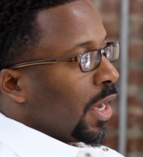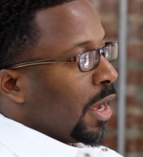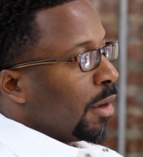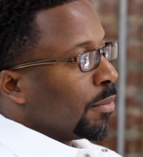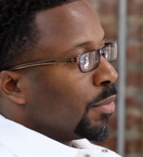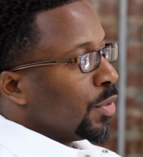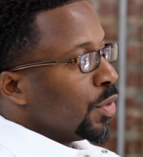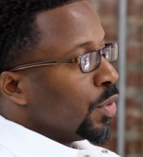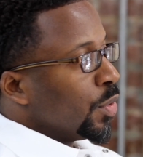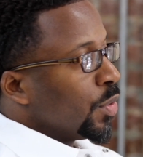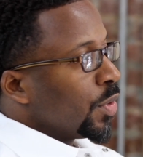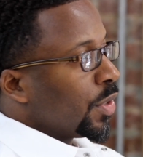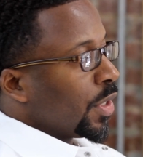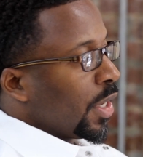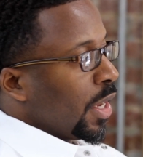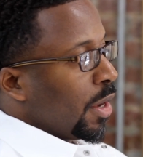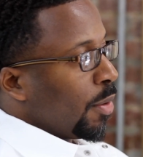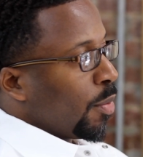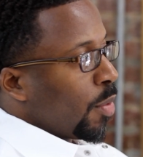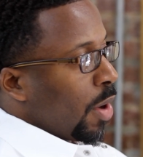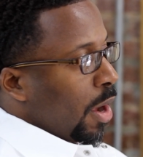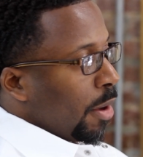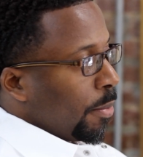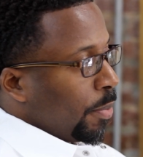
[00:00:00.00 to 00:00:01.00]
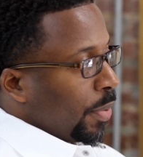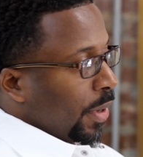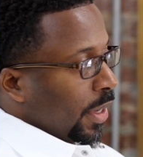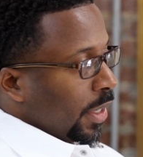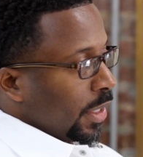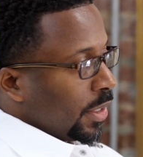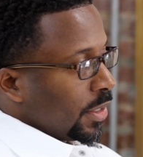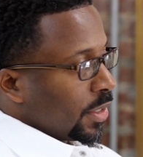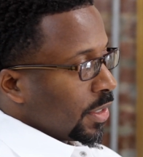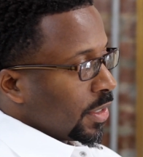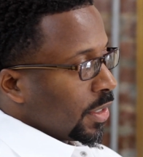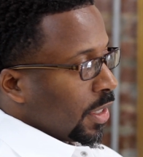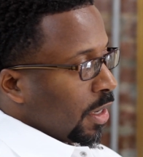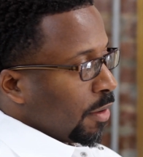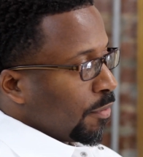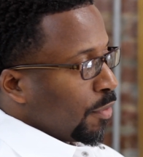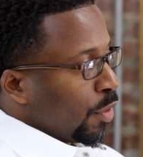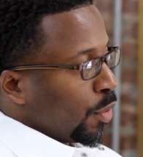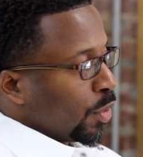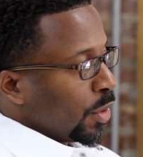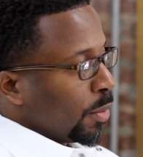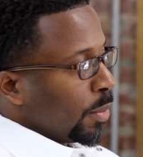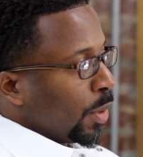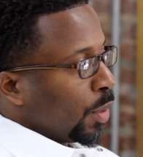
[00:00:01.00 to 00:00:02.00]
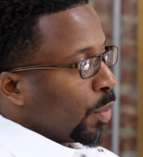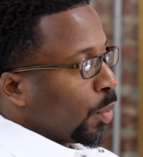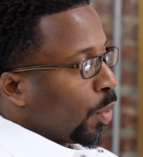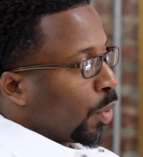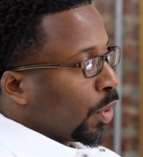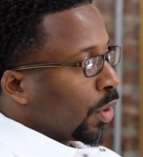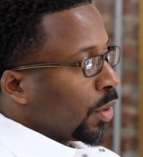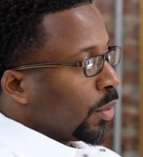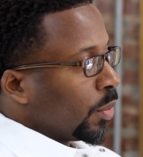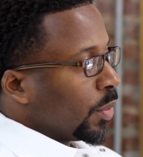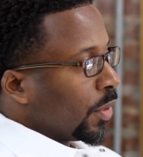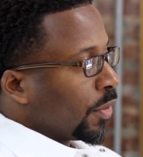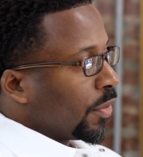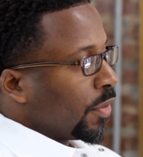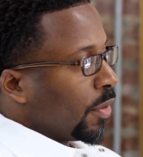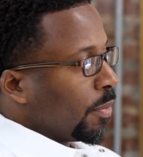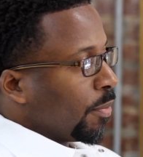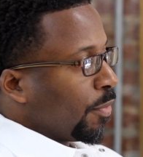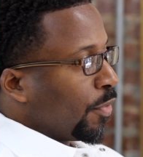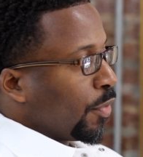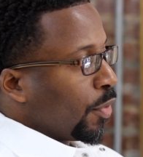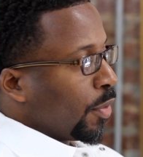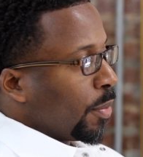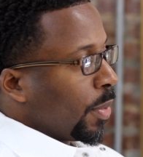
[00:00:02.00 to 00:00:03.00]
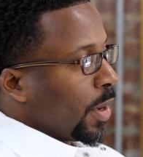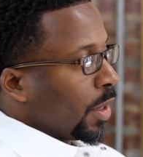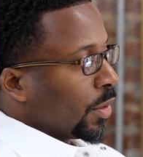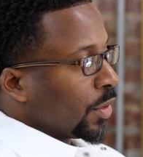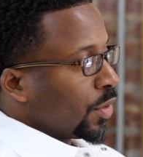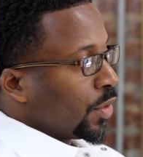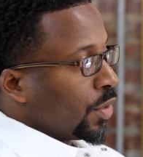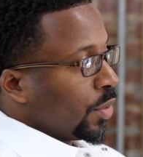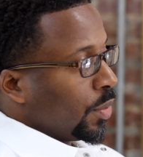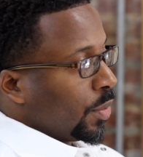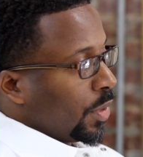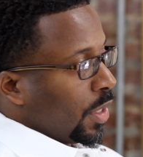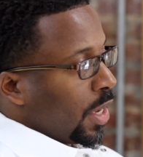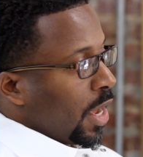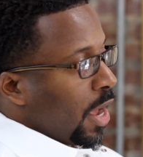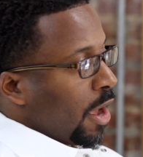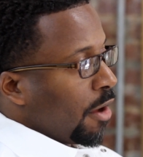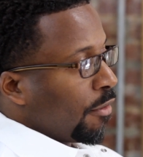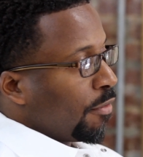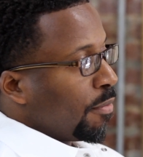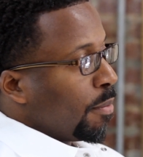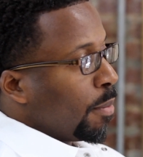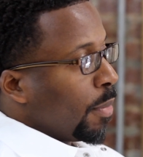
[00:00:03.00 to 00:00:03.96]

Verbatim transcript: I'm new to N Y Pace. I've only been working with them for about two and a half